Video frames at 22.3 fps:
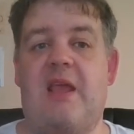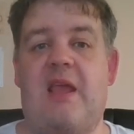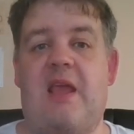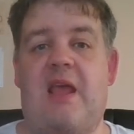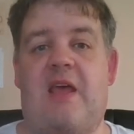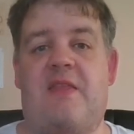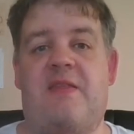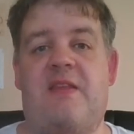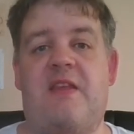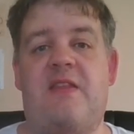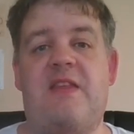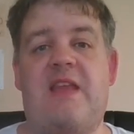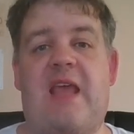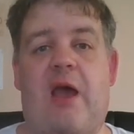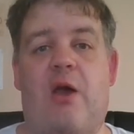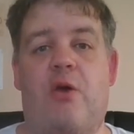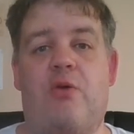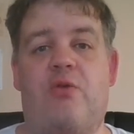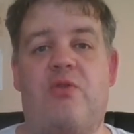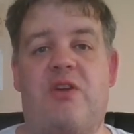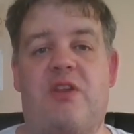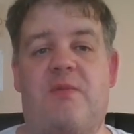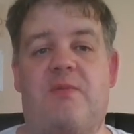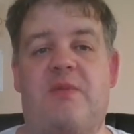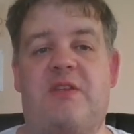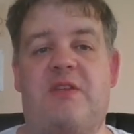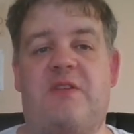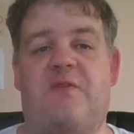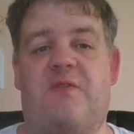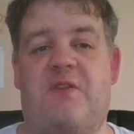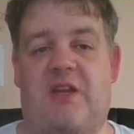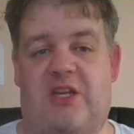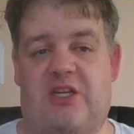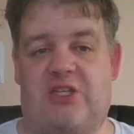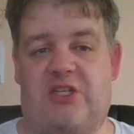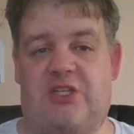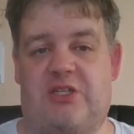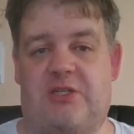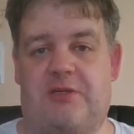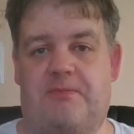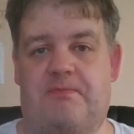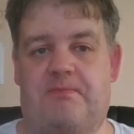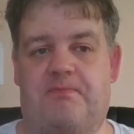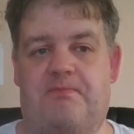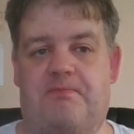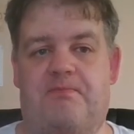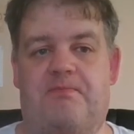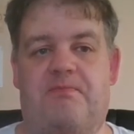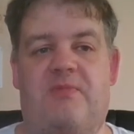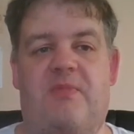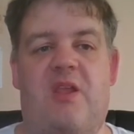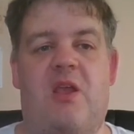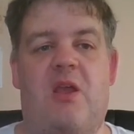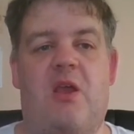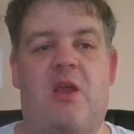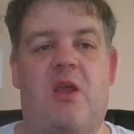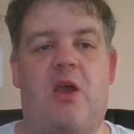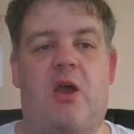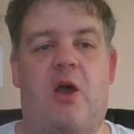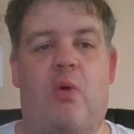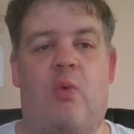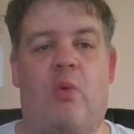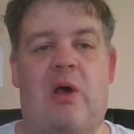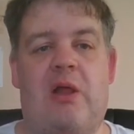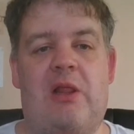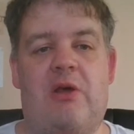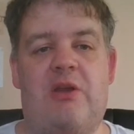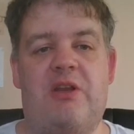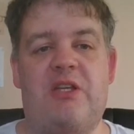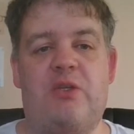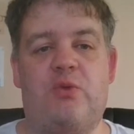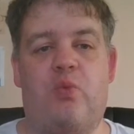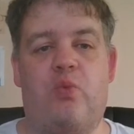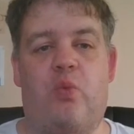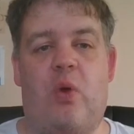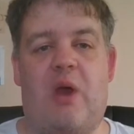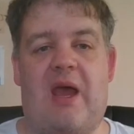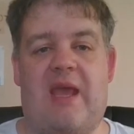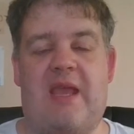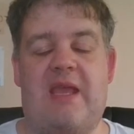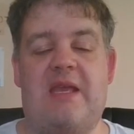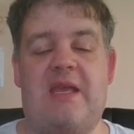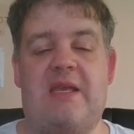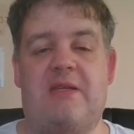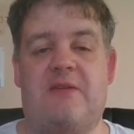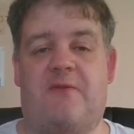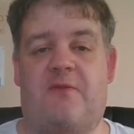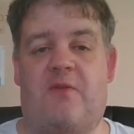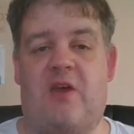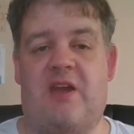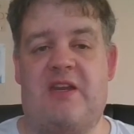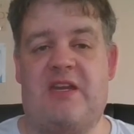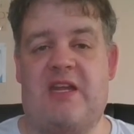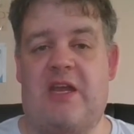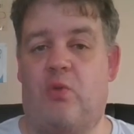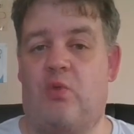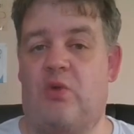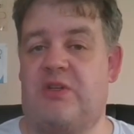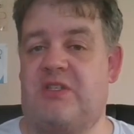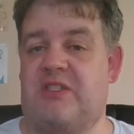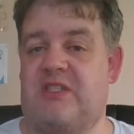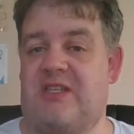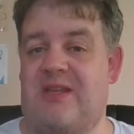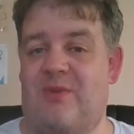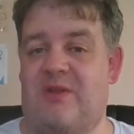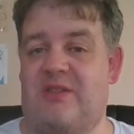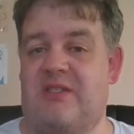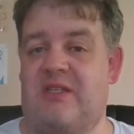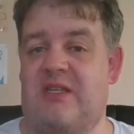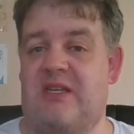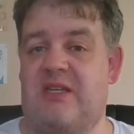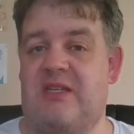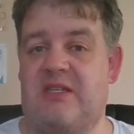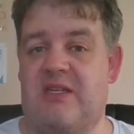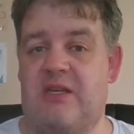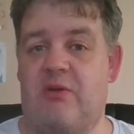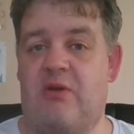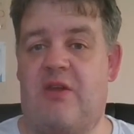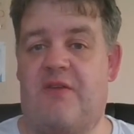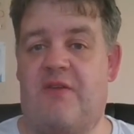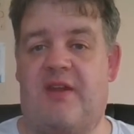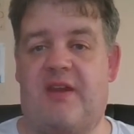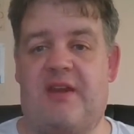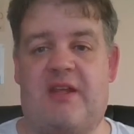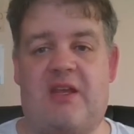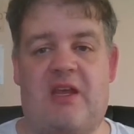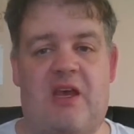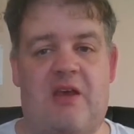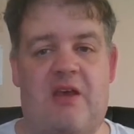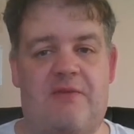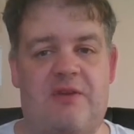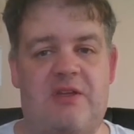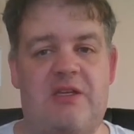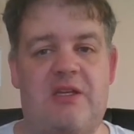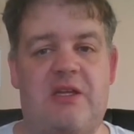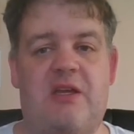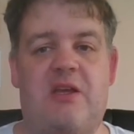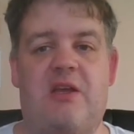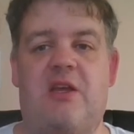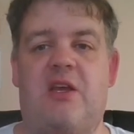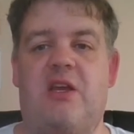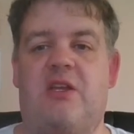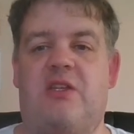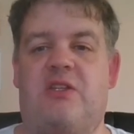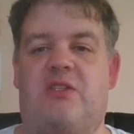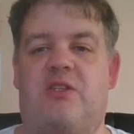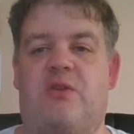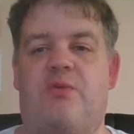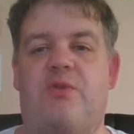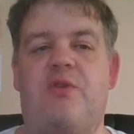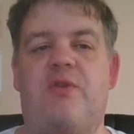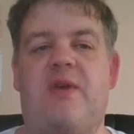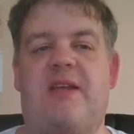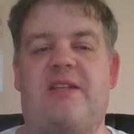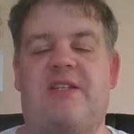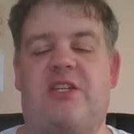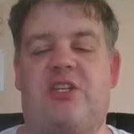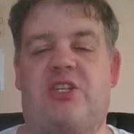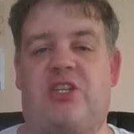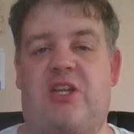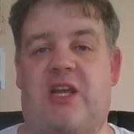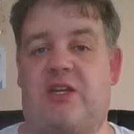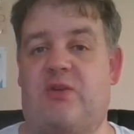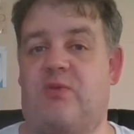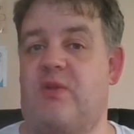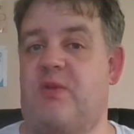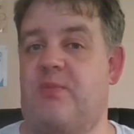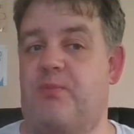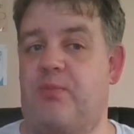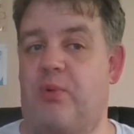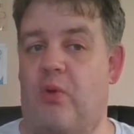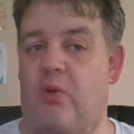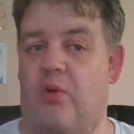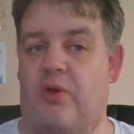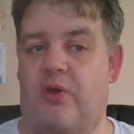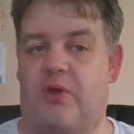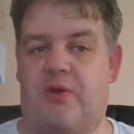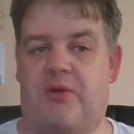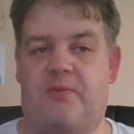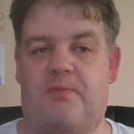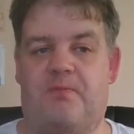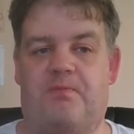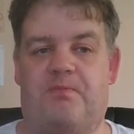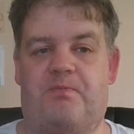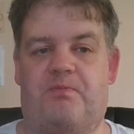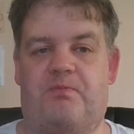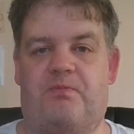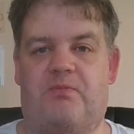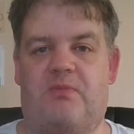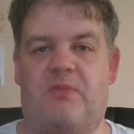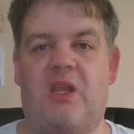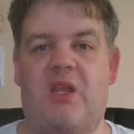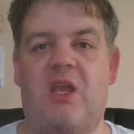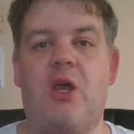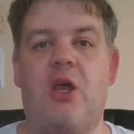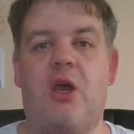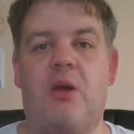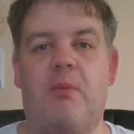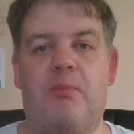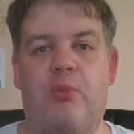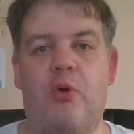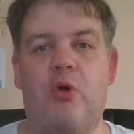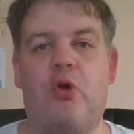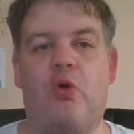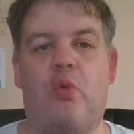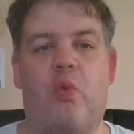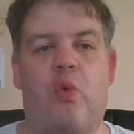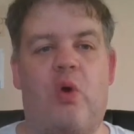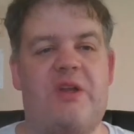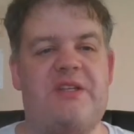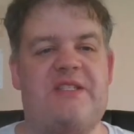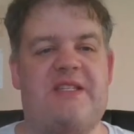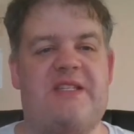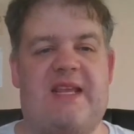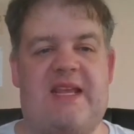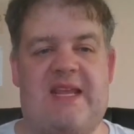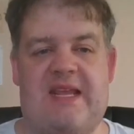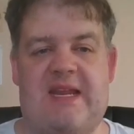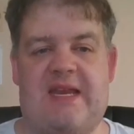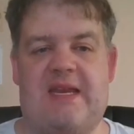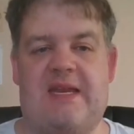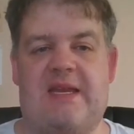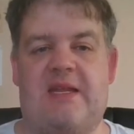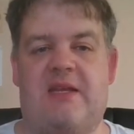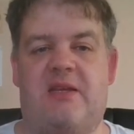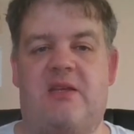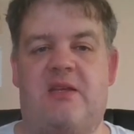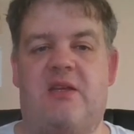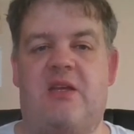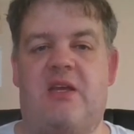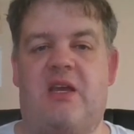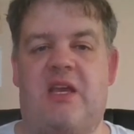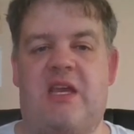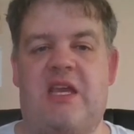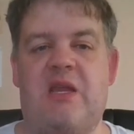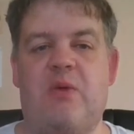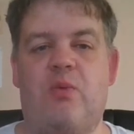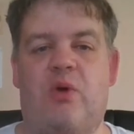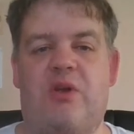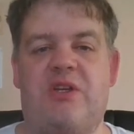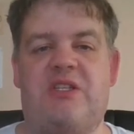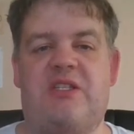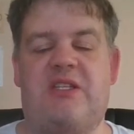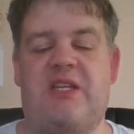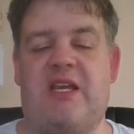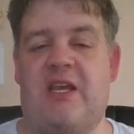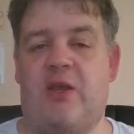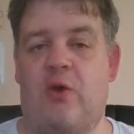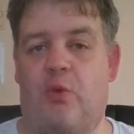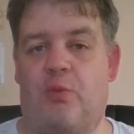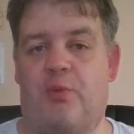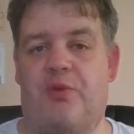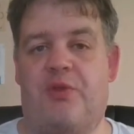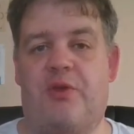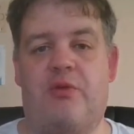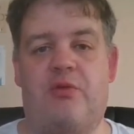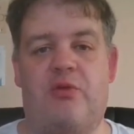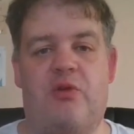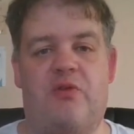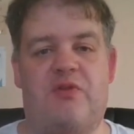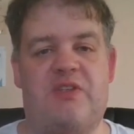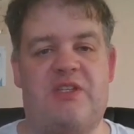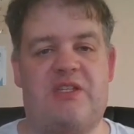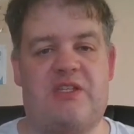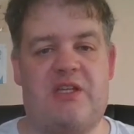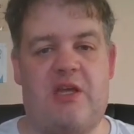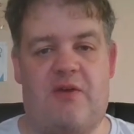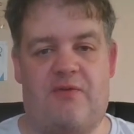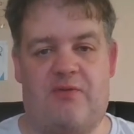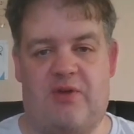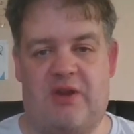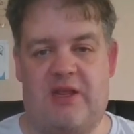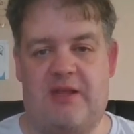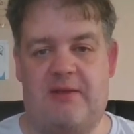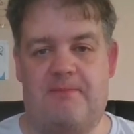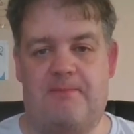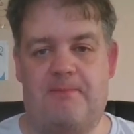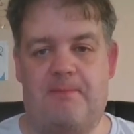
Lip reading: And then the algorithm is finished. While on his way to find out what Stamets and Adira have uncovered, Saru has a chat with Book. Book wants in. He wants to help the crew of Discovery,